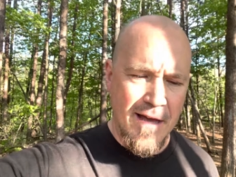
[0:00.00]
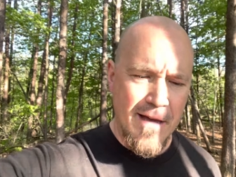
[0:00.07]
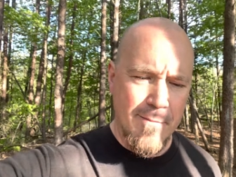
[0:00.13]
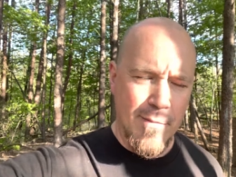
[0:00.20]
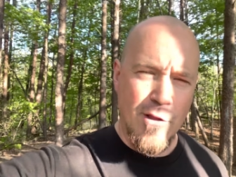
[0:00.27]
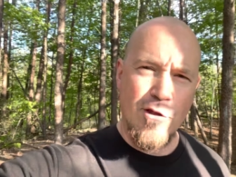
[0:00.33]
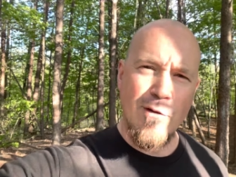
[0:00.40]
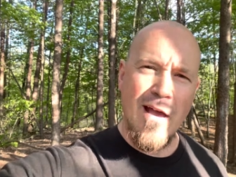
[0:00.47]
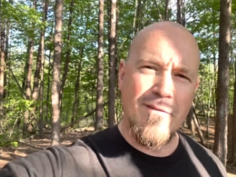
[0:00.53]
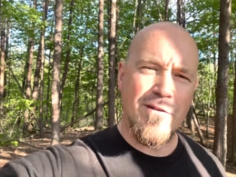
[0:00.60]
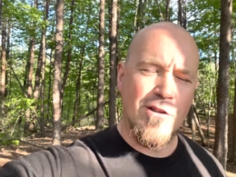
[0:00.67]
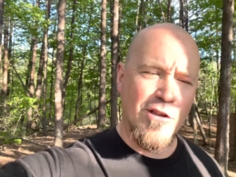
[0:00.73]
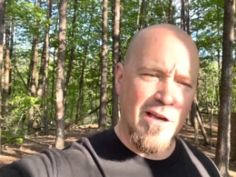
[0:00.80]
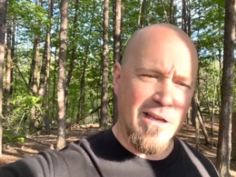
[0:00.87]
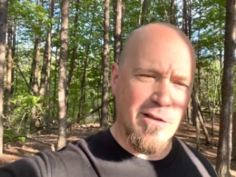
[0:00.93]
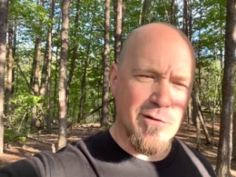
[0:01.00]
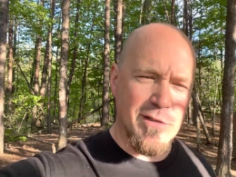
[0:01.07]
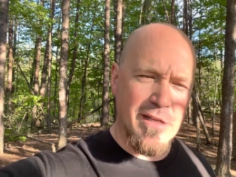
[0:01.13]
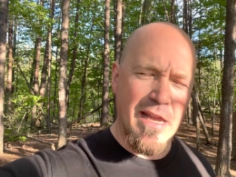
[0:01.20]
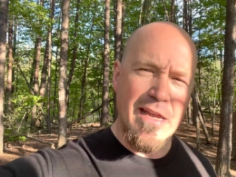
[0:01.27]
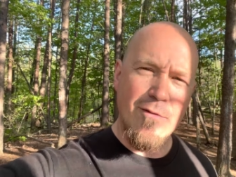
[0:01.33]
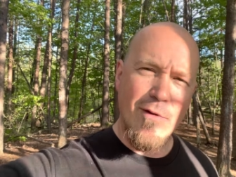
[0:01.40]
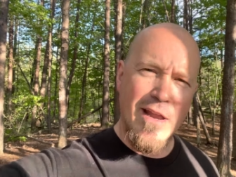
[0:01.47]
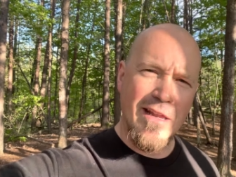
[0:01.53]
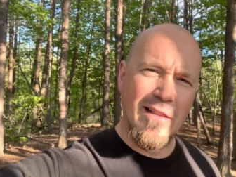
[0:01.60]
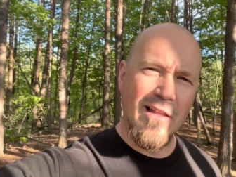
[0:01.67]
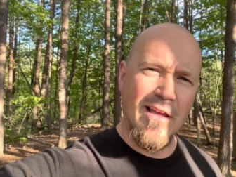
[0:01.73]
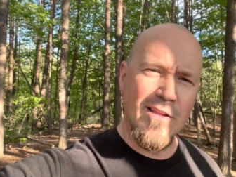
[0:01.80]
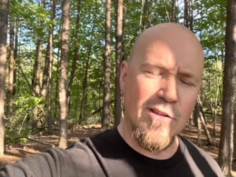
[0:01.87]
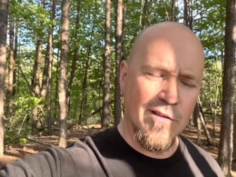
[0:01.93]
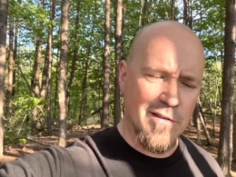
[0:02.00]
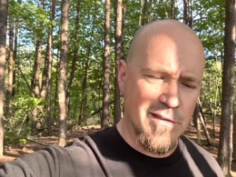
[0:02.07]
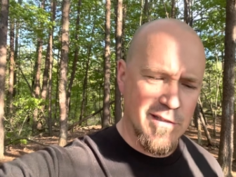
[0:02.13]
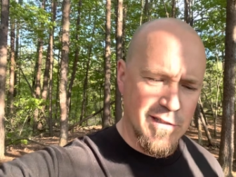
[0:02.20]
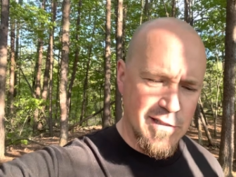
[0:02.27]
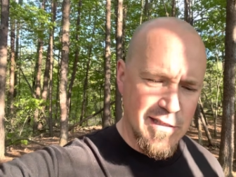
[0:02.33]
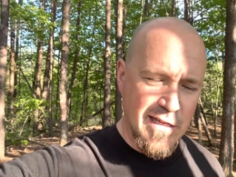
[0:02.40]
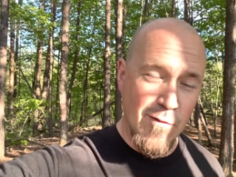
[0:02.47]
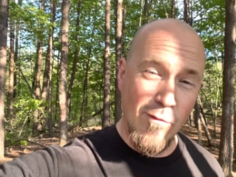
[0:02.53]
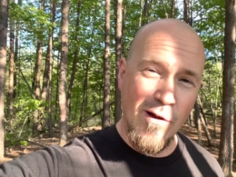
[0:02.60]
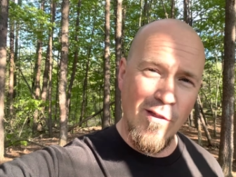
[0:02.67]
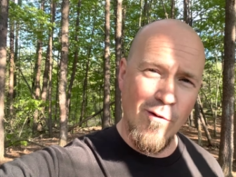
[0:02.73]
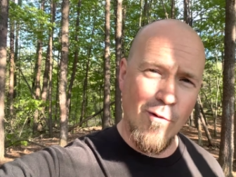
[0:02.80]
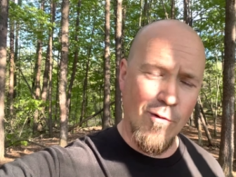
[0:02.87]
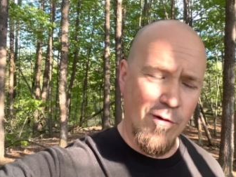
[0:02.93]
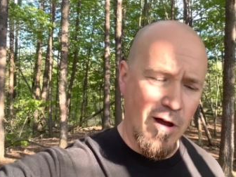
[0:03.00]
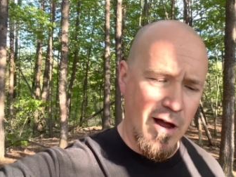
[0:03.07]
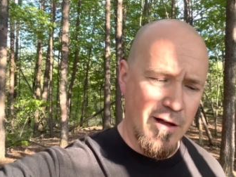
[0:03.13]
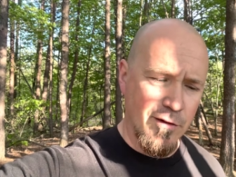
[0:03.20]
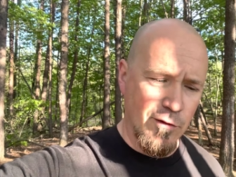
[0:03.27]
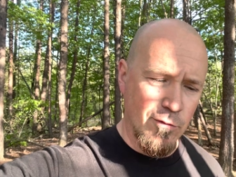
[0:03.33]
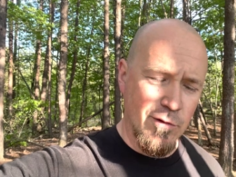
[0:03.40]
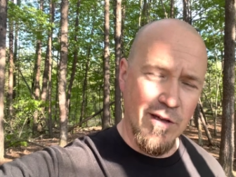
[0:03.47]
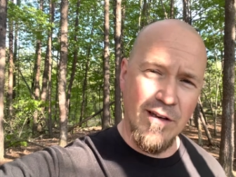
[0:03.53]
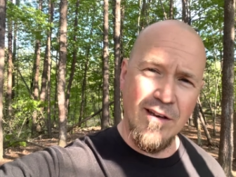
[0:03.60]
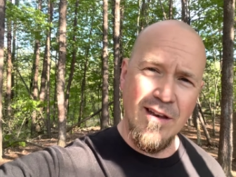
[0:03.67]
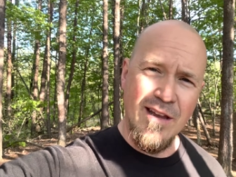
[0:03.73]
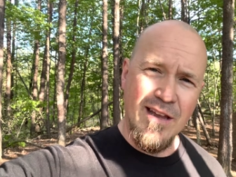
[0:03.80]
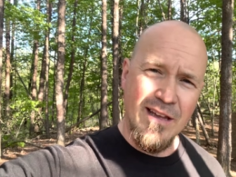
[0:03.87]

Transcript: but you have to check your state regulations to see whether or not you can